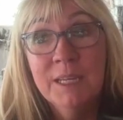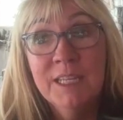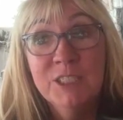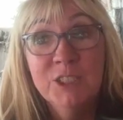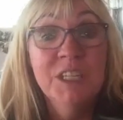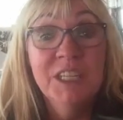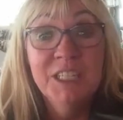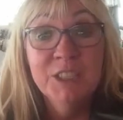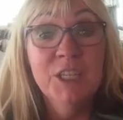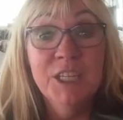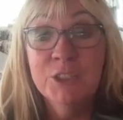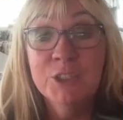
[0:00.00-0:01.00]
into an
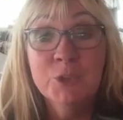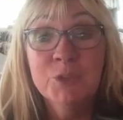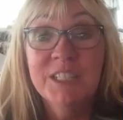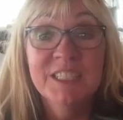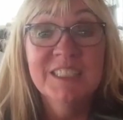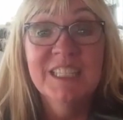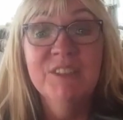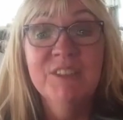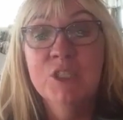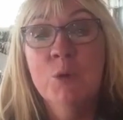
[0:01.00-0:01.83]
industry that's given